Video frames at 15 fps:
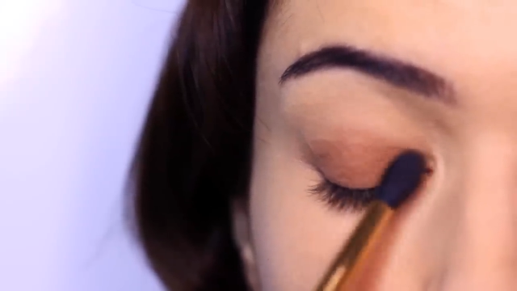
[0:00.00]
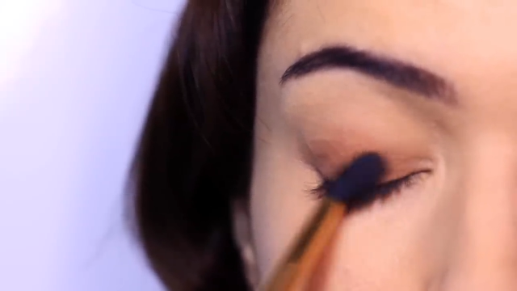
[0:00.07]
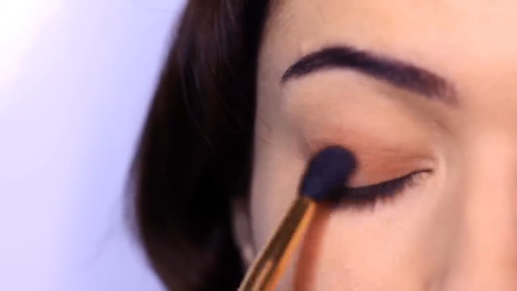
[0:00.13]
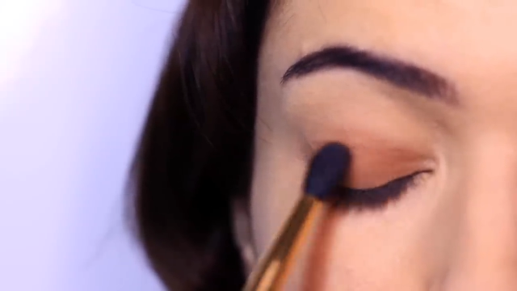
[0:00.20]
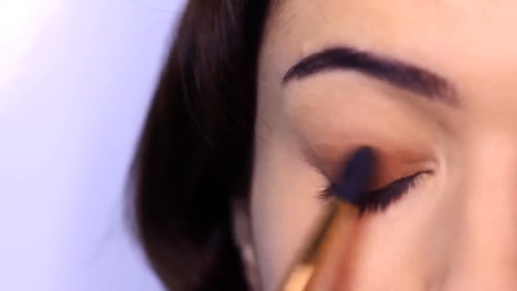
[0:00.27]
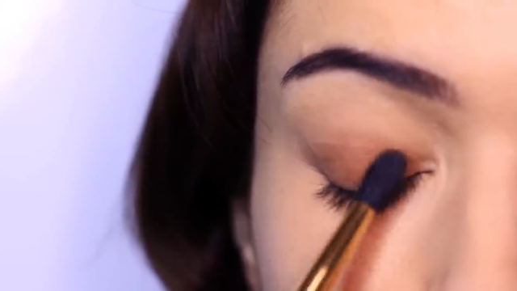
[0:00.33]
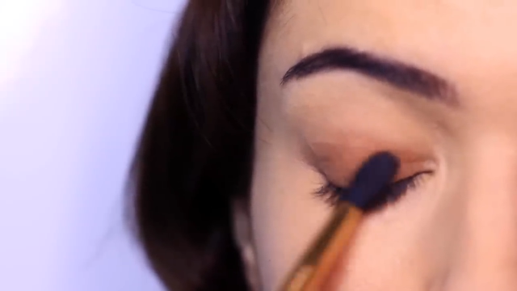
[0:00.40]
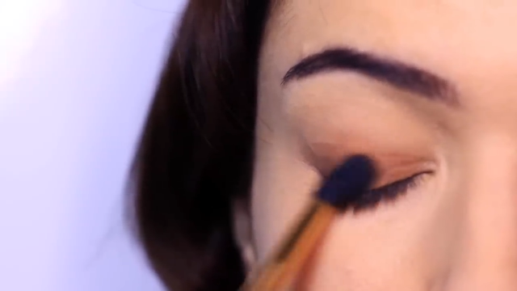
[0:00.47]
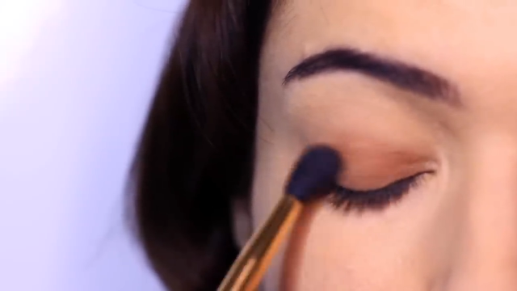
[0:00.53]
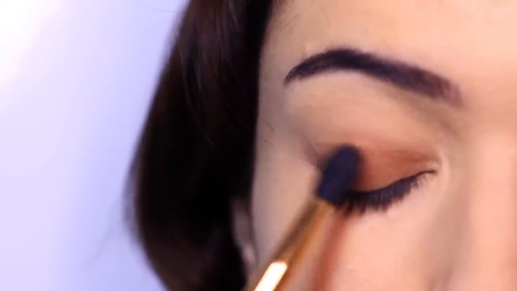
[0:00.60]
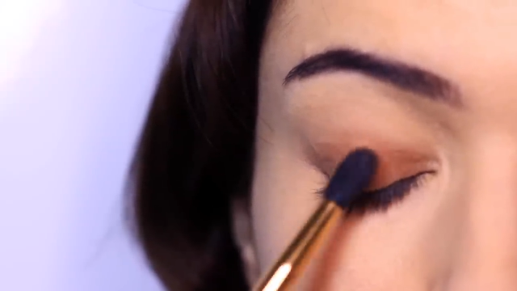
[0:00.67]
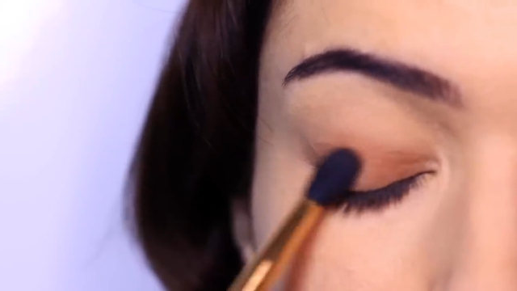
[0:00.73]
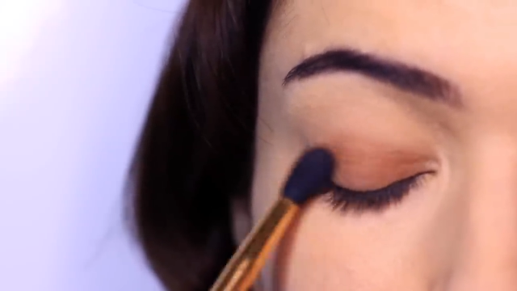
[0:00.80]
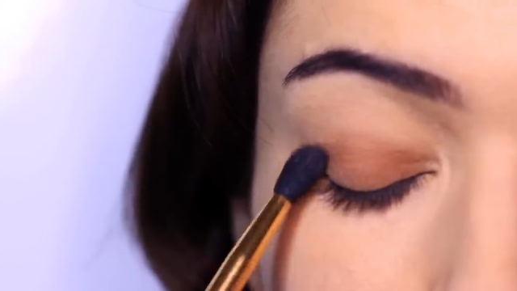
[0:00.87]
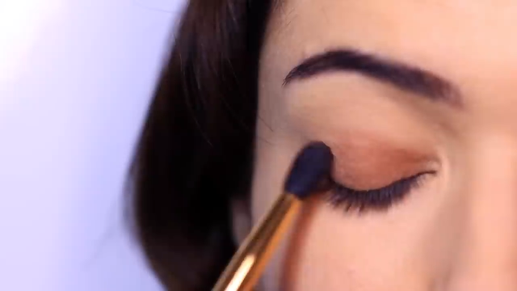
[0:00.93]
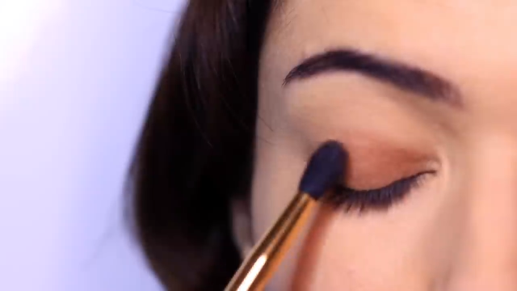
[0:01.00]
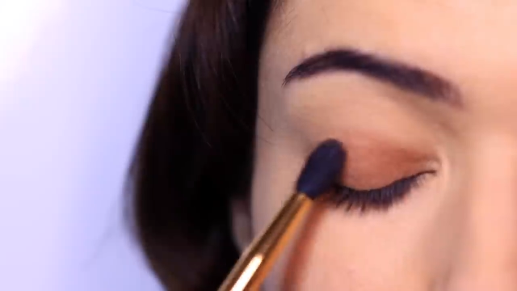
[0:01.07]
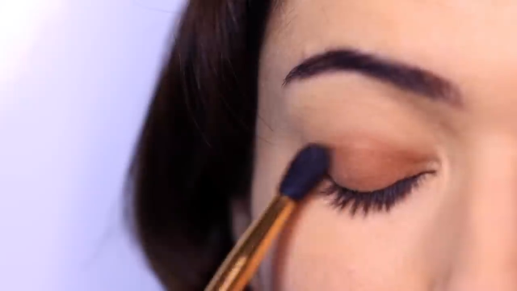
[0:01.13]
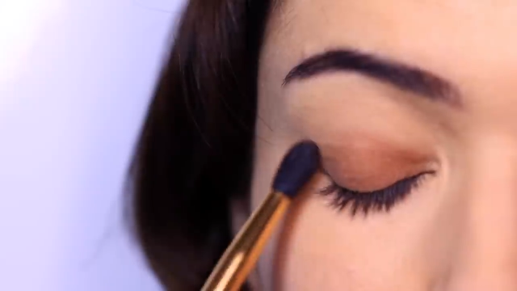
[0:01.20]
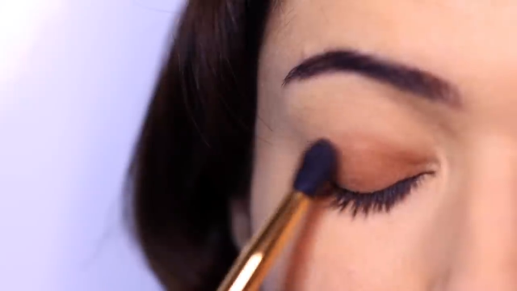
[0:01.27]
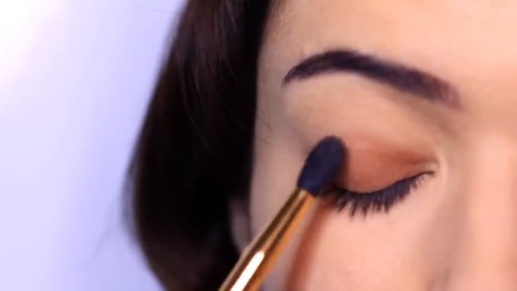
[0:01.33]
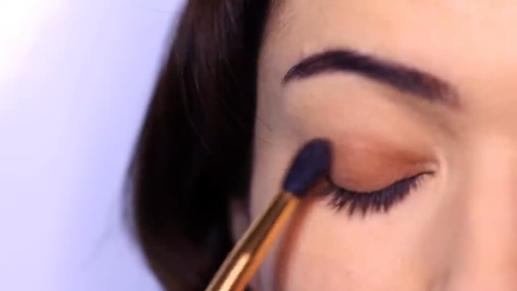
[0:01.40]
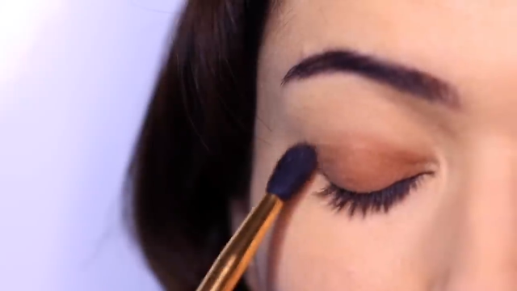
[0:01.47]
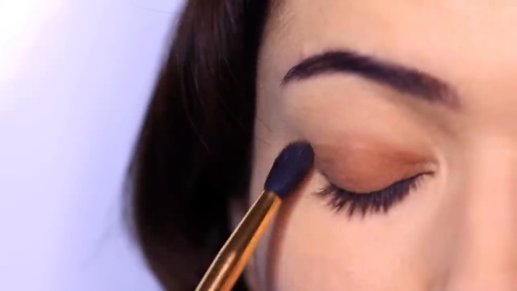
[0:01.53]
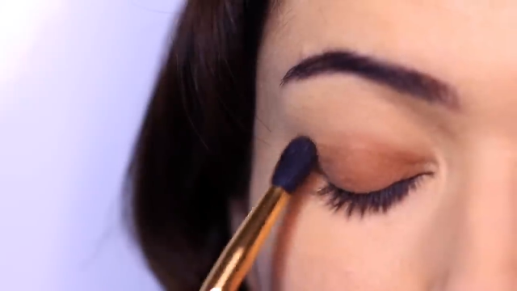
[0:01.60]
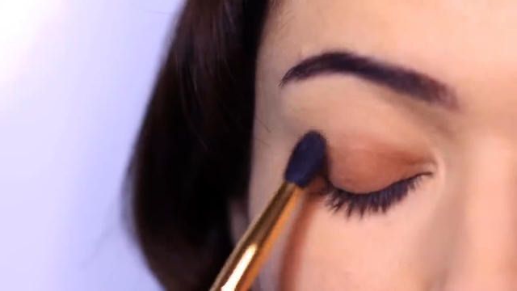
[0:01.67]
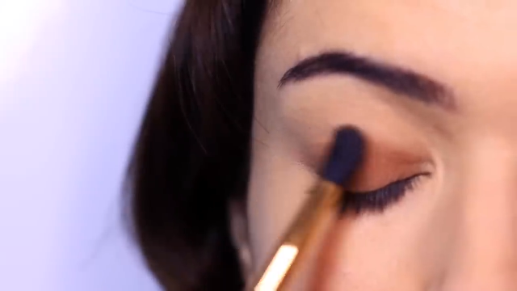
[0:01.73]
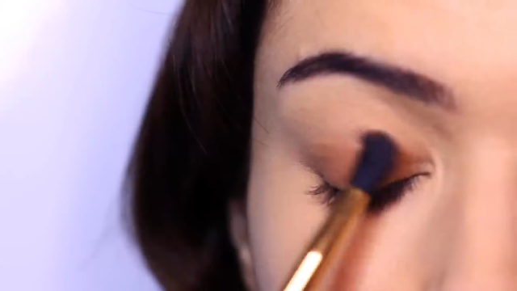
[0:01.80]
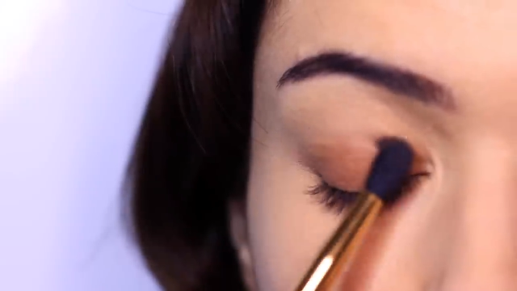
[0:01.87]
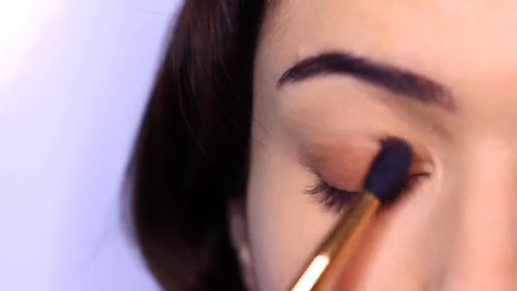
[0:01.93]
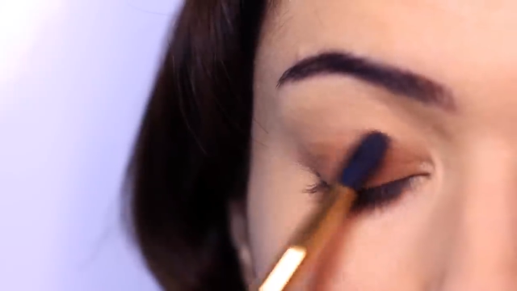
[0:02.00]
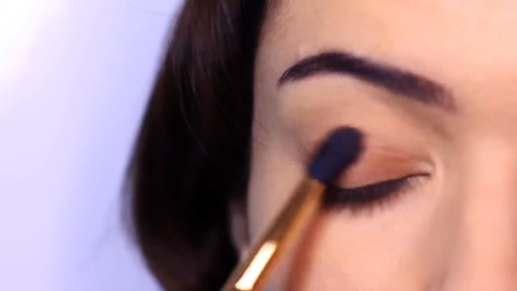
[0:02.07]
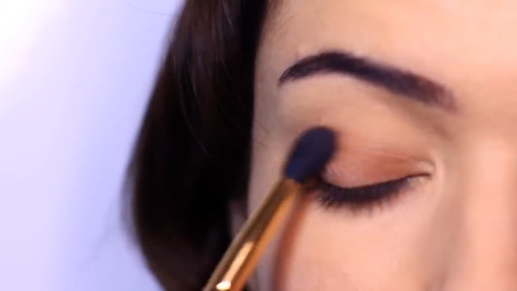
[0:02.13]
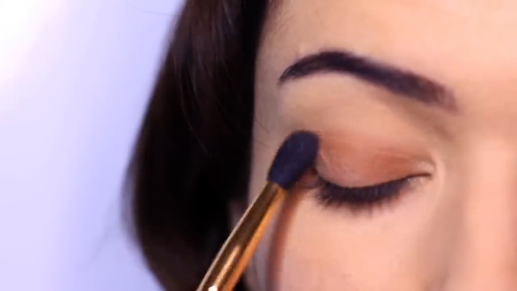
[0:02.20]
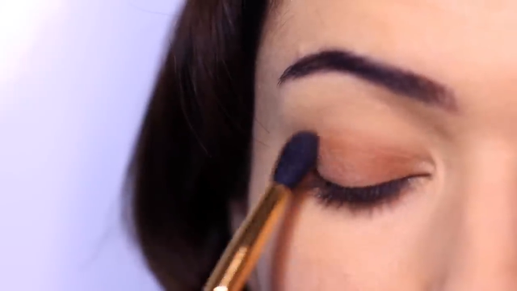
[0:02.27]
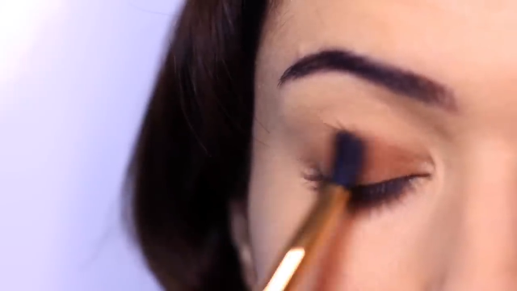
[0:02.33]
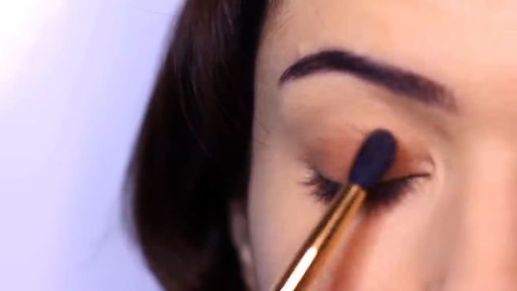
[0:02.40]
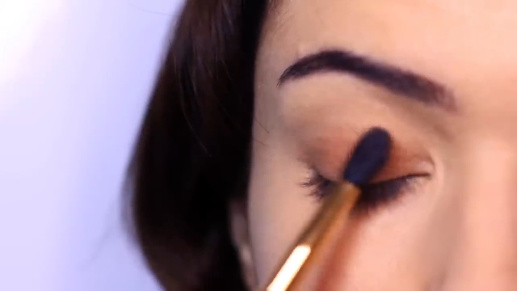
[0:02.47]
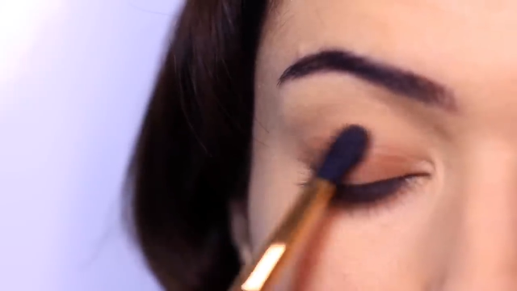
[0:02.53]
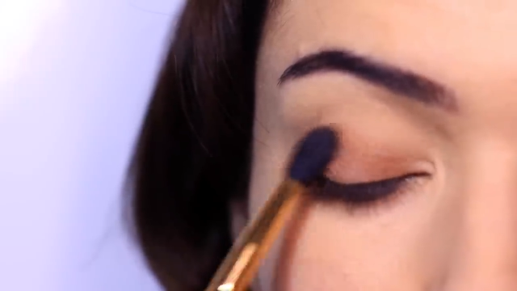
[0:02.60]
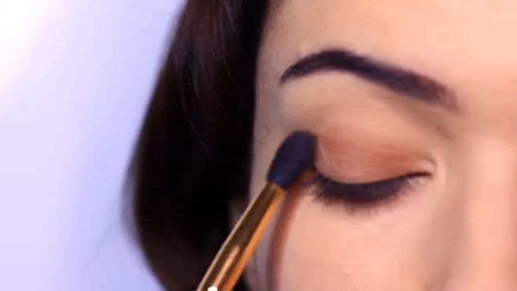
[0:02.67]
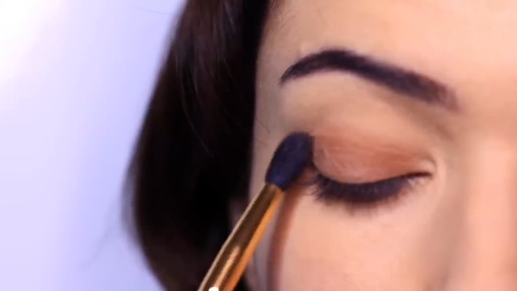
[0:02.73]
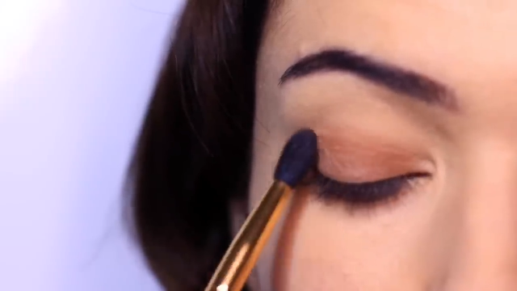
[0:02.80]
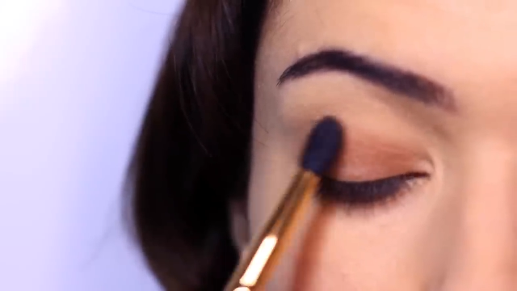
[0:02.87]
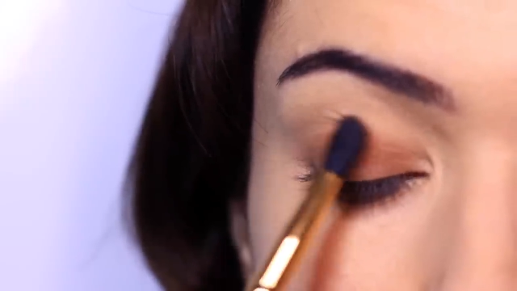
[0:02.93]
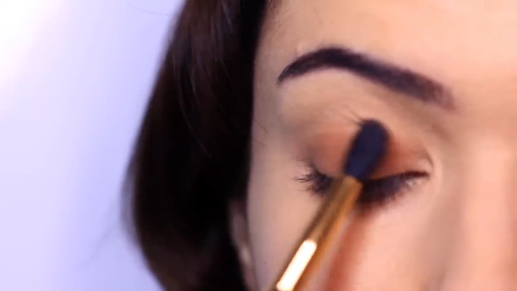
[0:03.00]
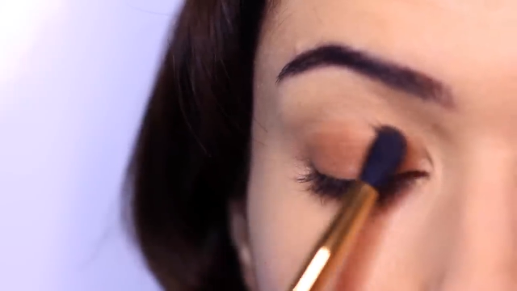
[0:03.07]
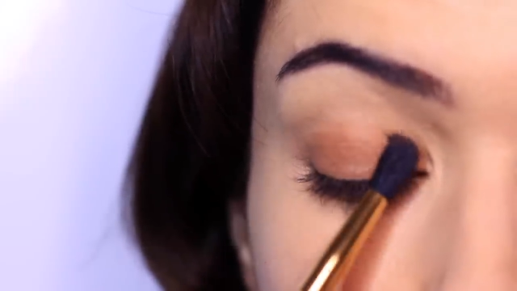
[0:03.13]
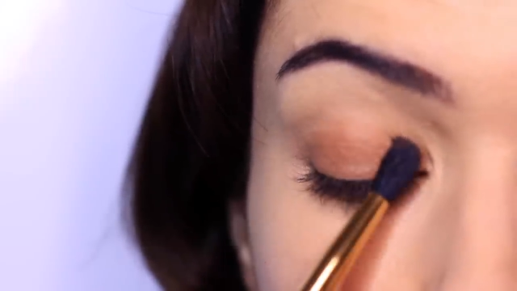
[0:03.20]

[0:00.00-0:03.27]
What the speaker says: [unreadable: no face in view]